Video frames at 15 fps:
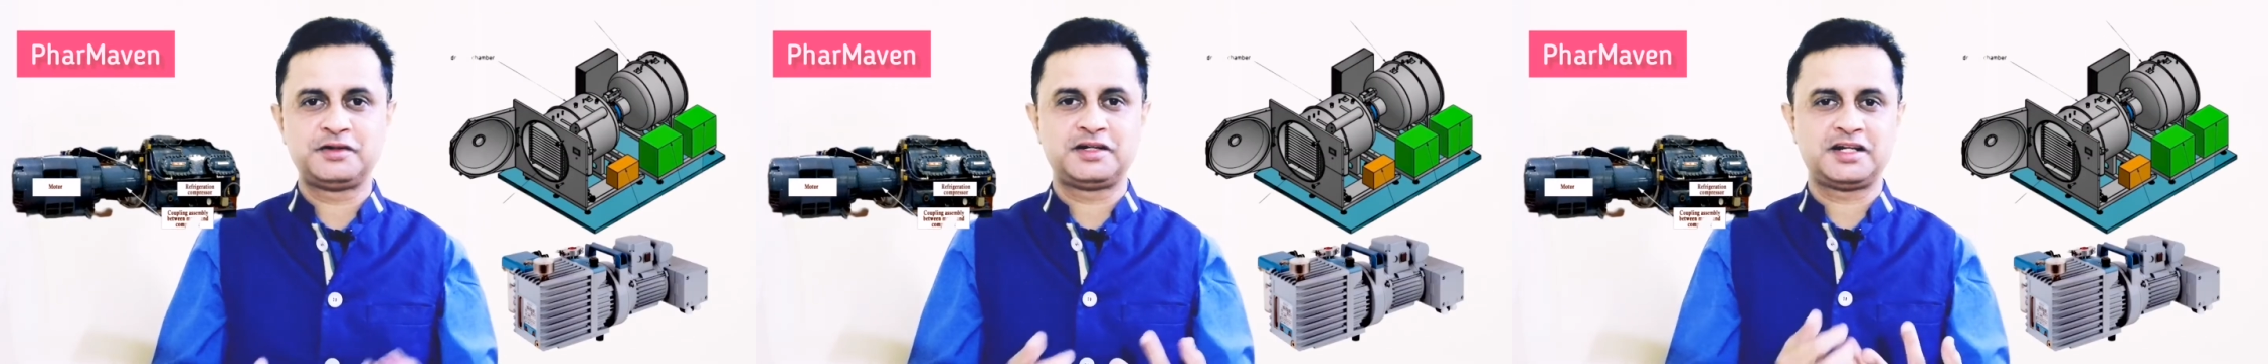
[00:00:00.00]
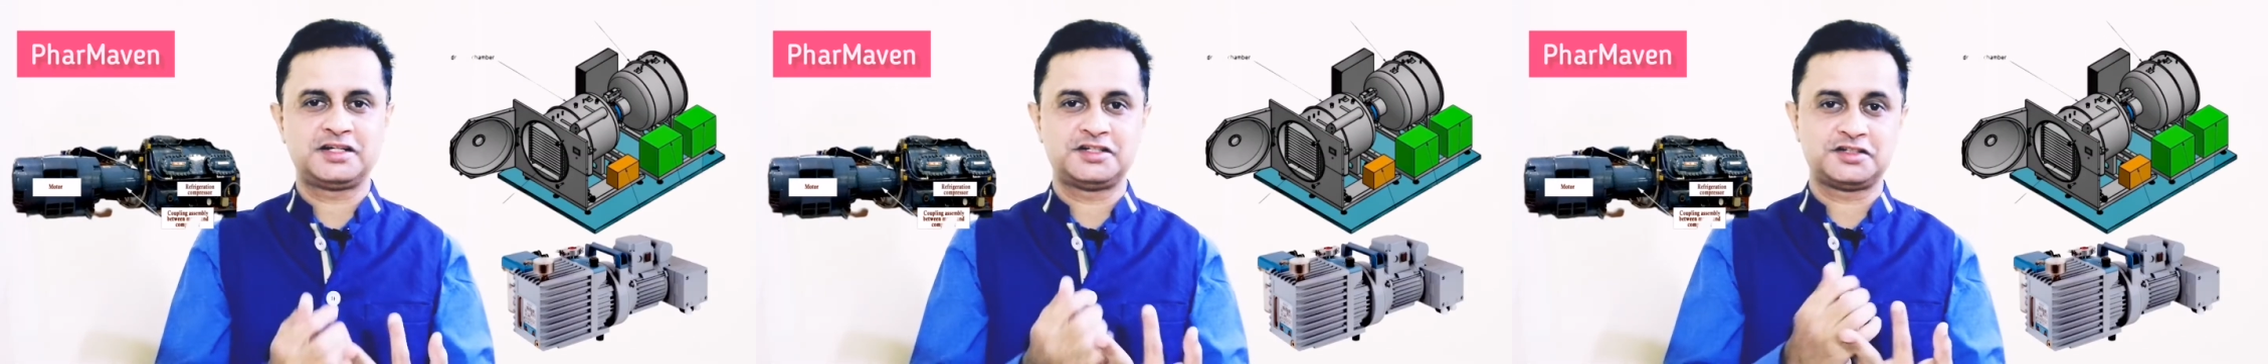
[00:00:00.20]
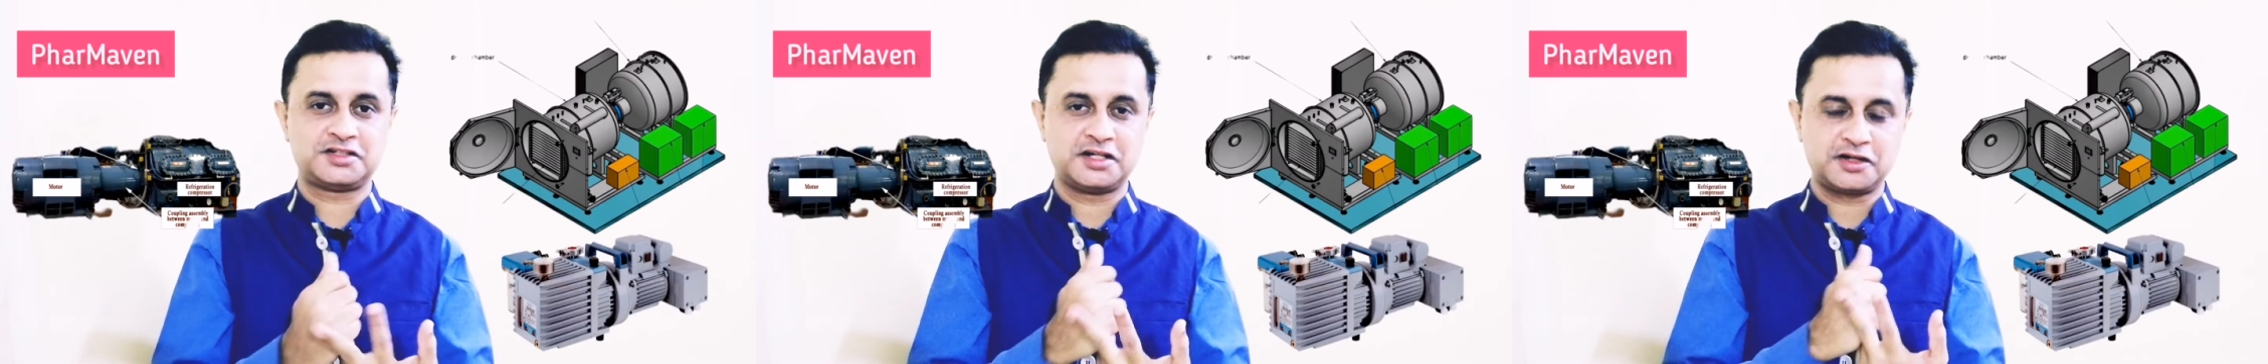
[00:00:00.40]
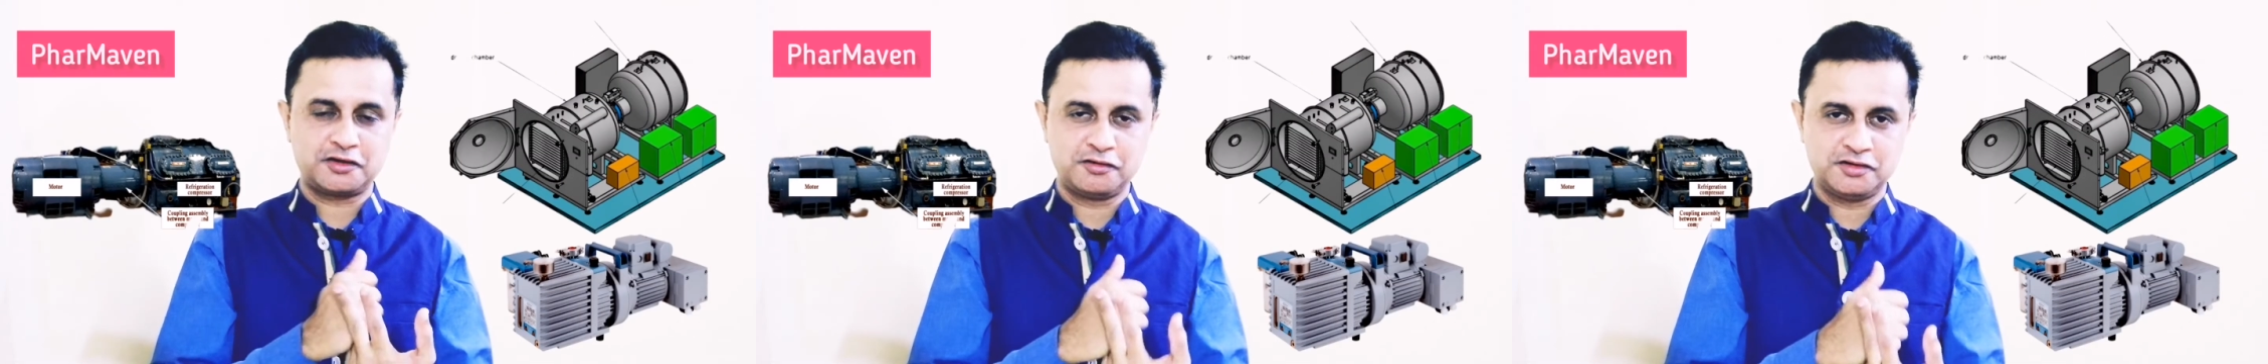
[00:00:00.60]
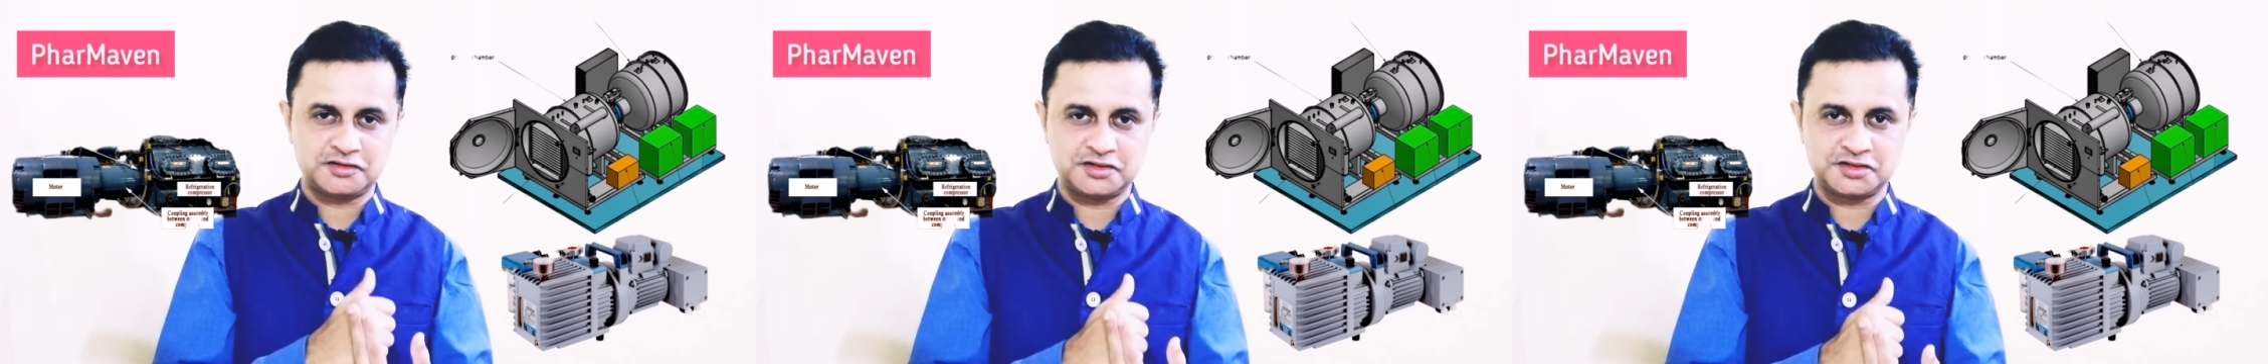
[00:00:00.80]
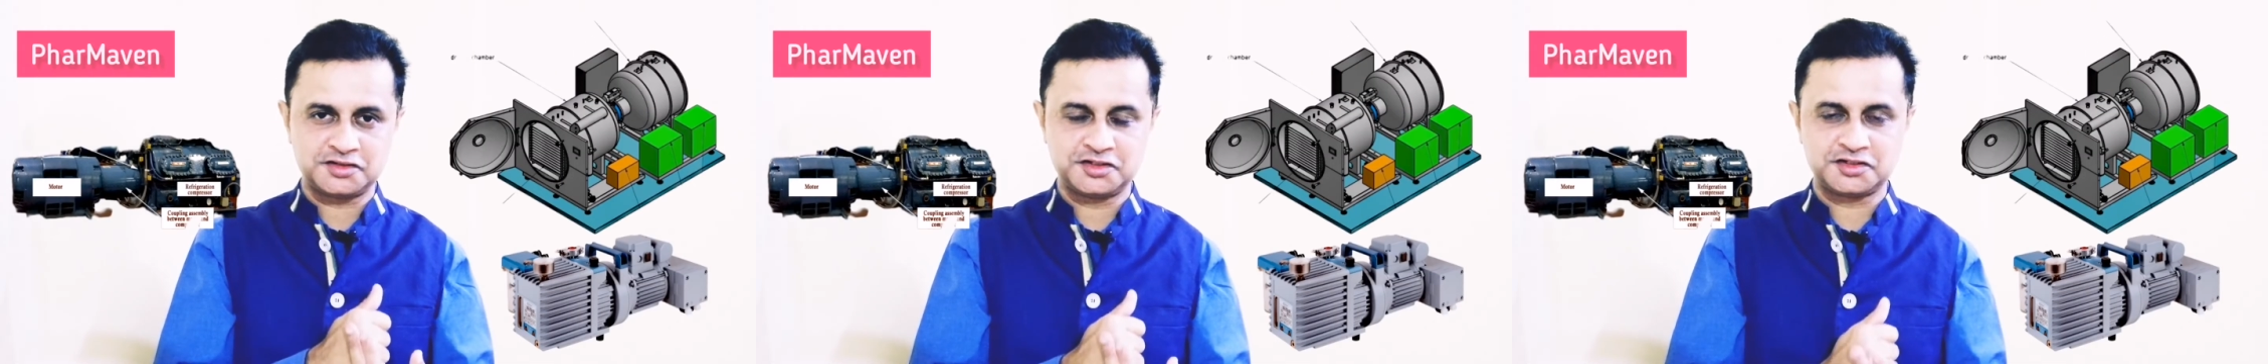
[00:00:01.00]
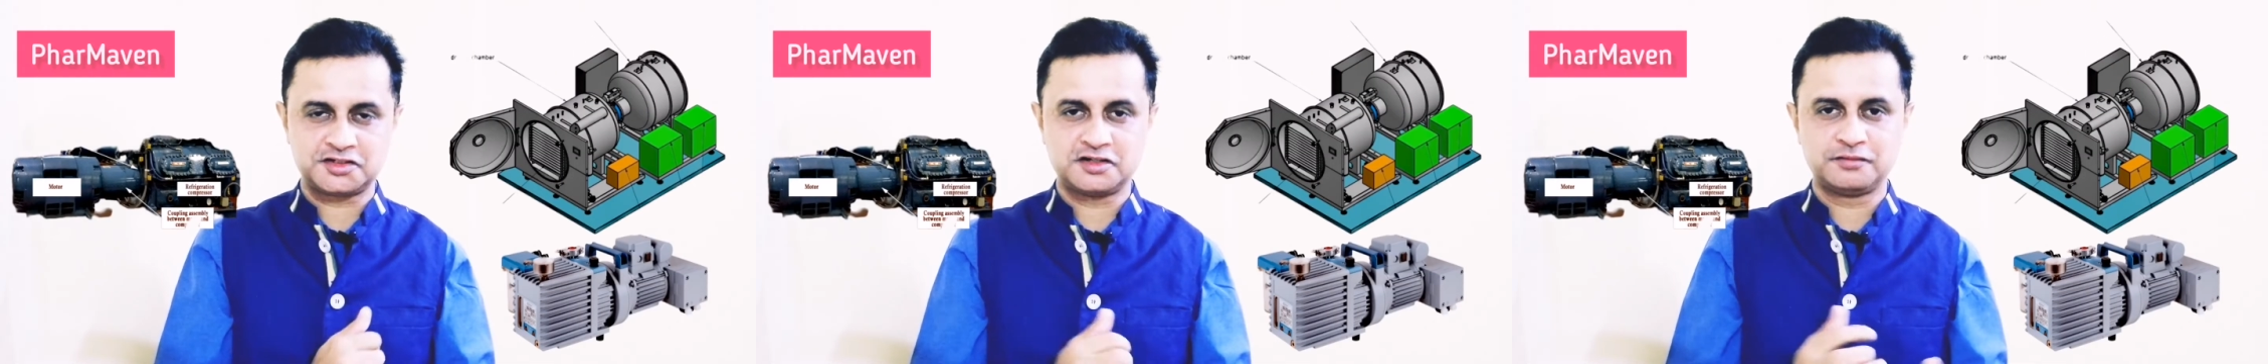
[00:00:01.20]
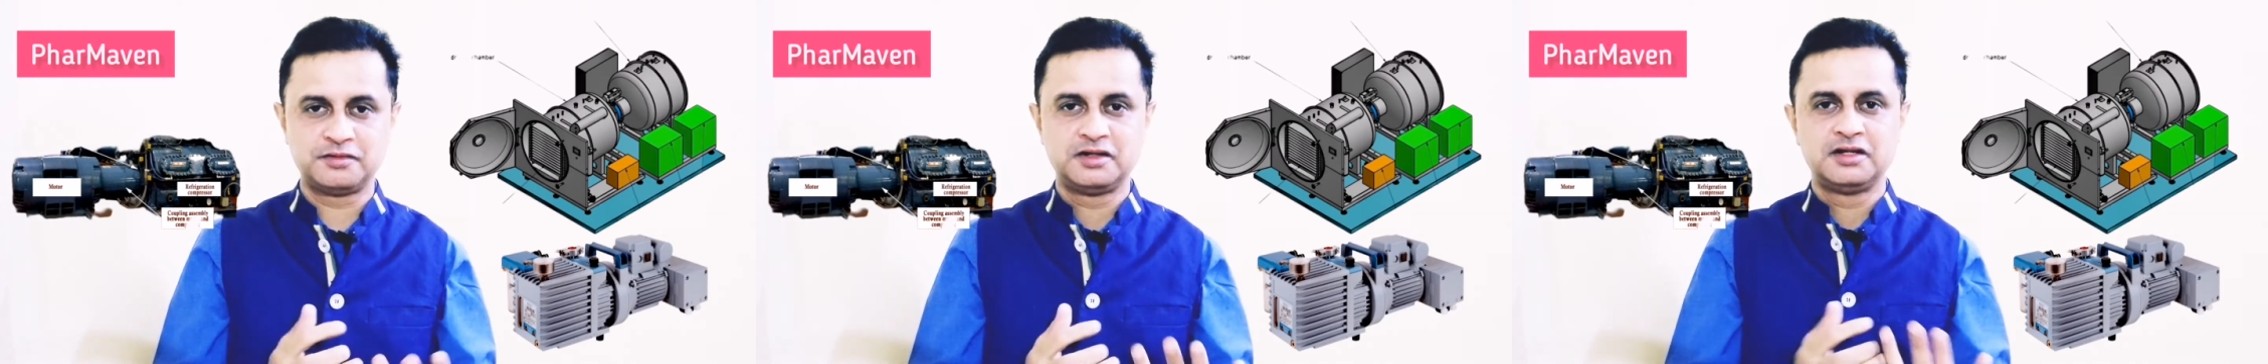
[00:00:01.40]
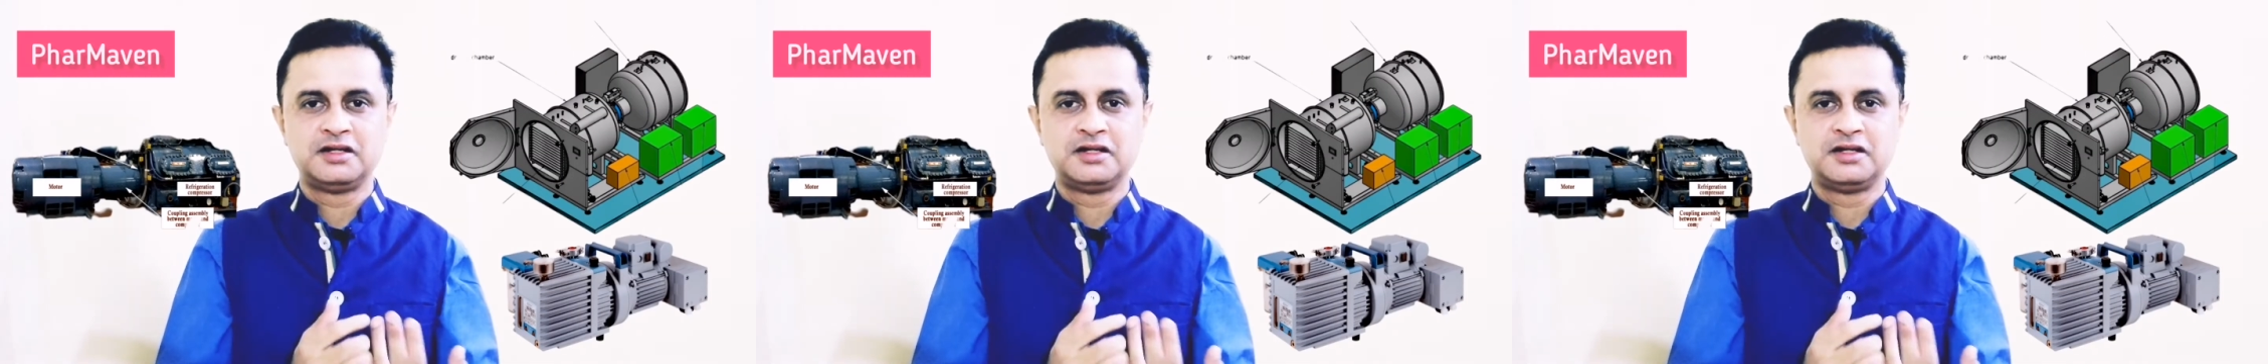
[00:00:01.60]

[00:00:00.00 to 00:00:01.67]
it has a circulation system,